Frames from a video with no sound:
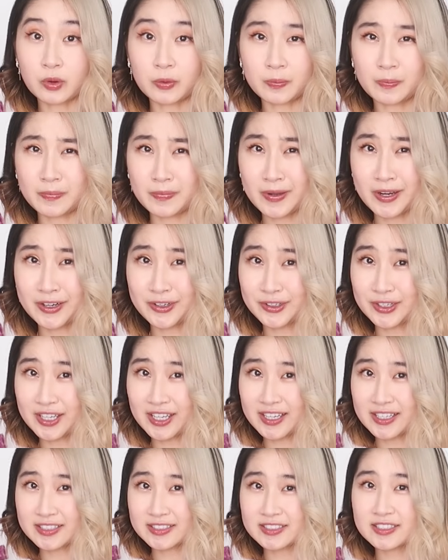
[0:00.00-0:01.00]
will bury
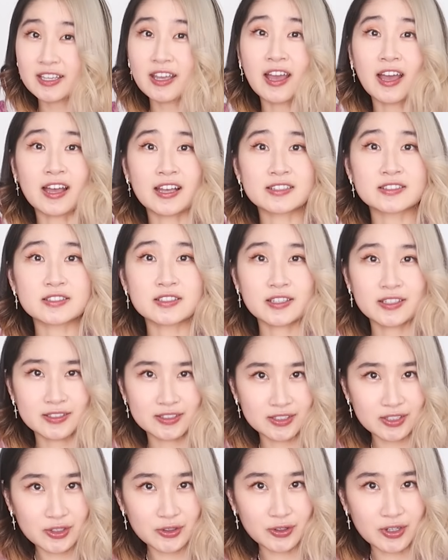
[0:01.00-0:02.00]
it as a
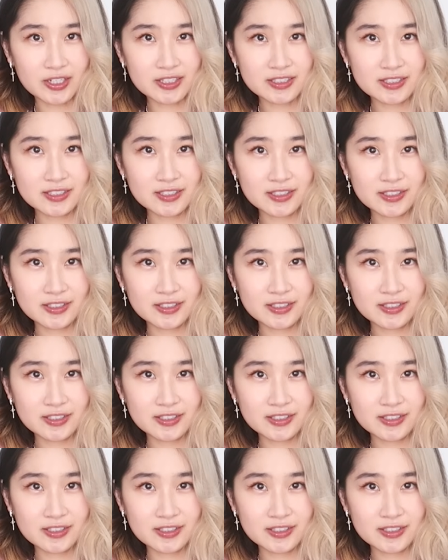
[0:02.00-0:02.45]
secret.